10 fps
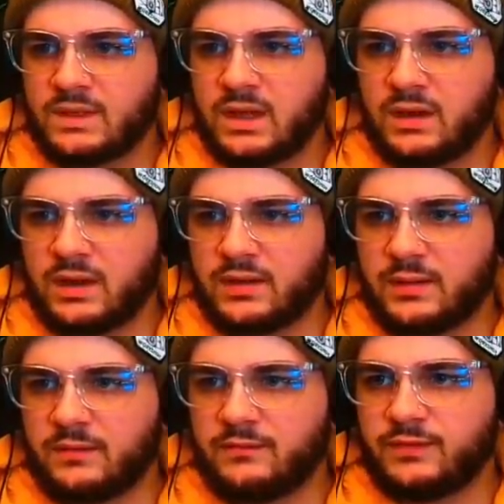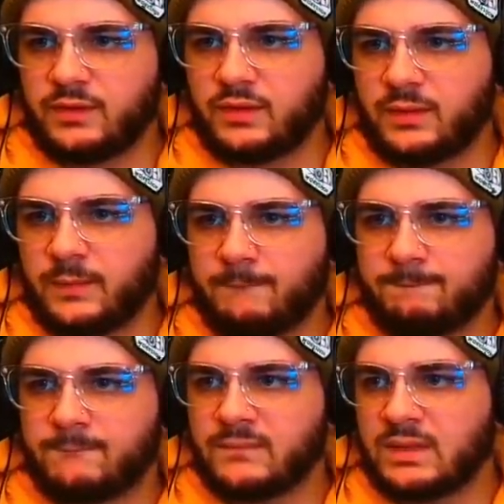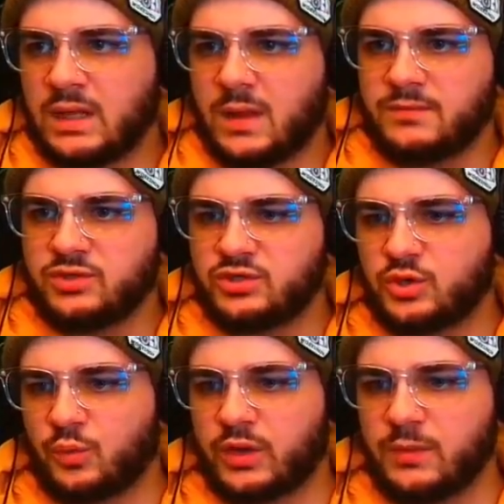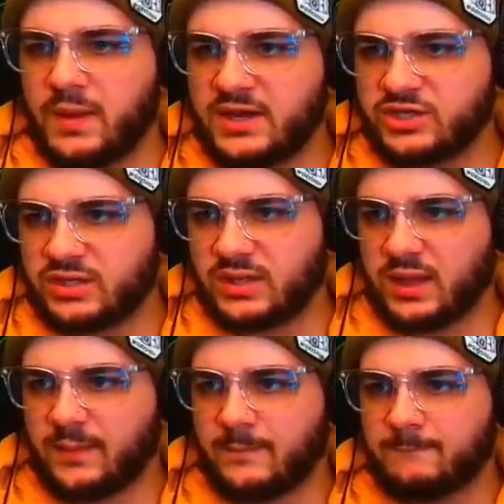All right, Fiona, you need you to work your magic, okay?